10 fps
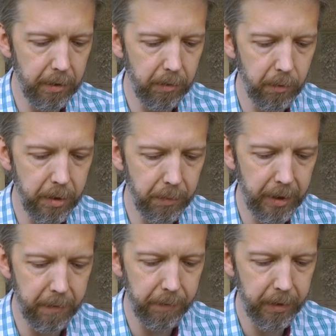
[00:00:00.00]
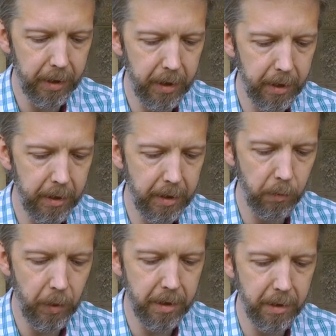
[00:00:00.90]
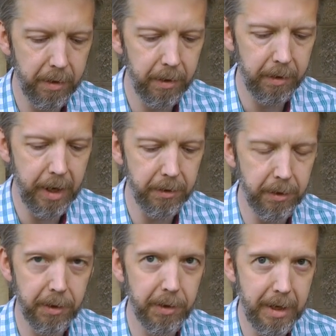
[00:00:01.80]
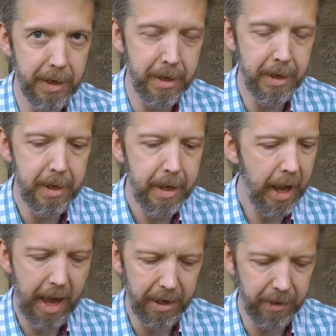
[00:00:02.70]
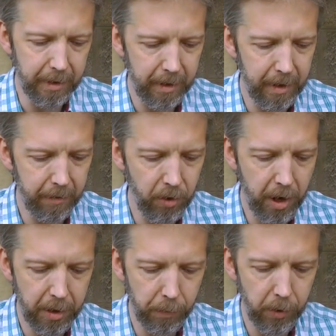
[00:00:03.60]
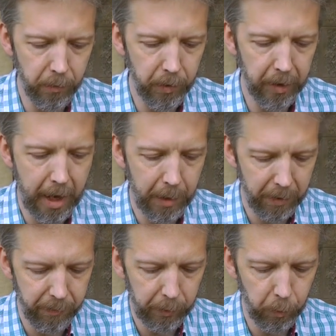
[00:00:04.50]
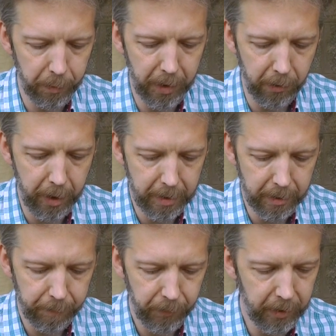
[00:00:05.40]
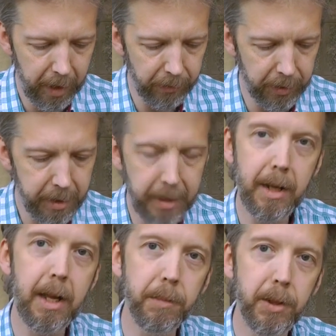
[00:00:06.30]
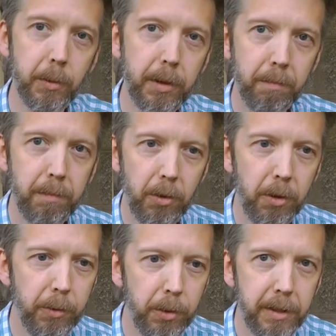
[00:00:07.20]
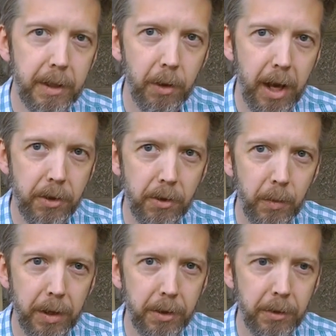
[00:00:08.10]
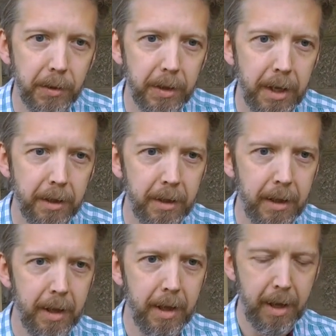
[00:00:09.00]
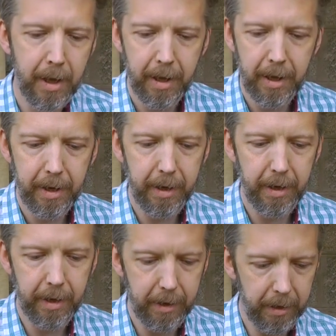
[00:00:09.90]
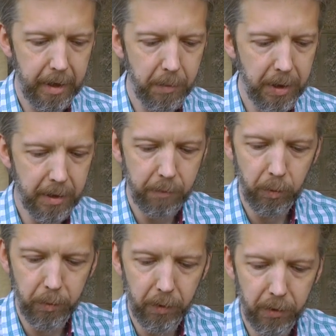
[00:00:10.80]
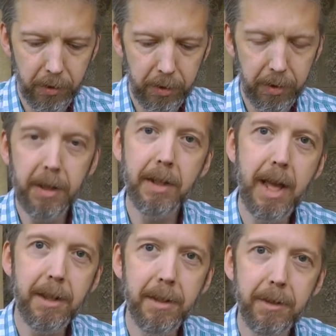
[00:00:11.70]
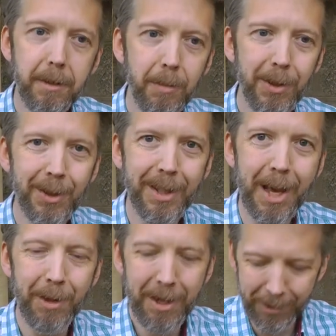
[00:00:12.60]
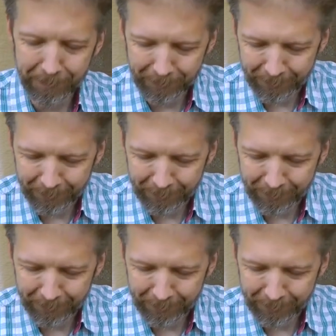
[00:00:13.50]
it quite a bit in the wind, next to the sea, and I've not had a problem with it. However, it would be great to have a tiny clamp, so we'll look forward to seeing what H&Y do with that. In the meantime, we'll move on to the next systems and see how they do.